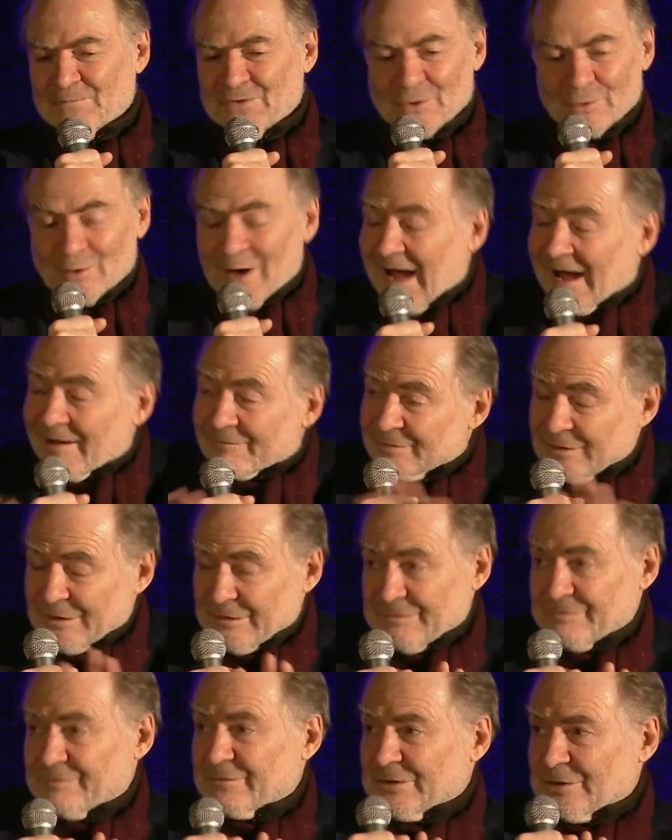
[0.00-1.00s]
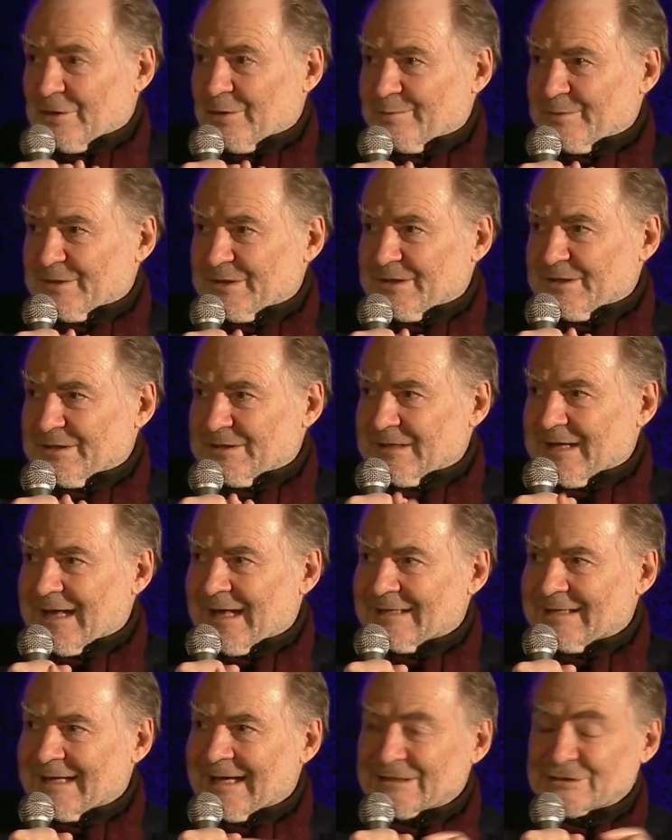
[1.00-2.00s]
you have this phenomenon.
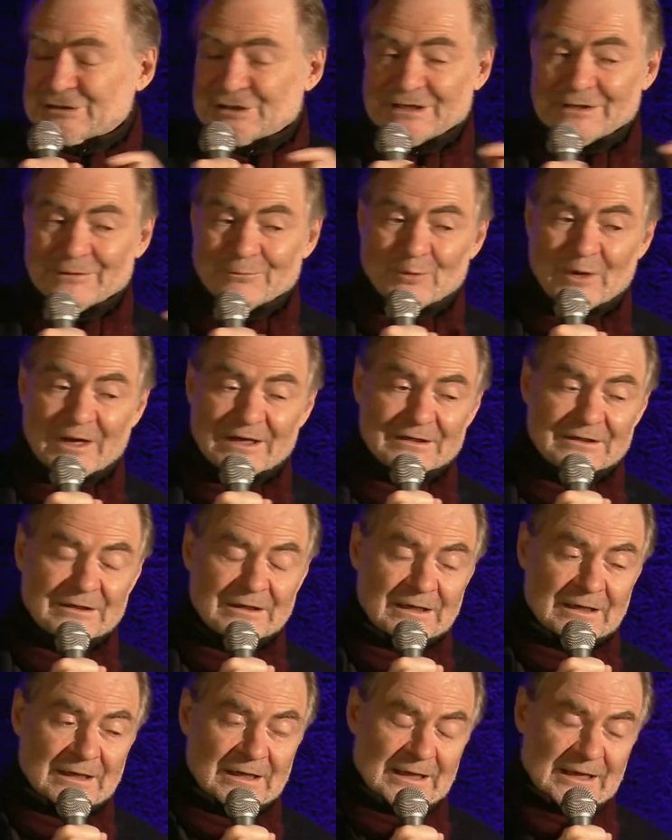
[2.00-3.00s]
And actually when,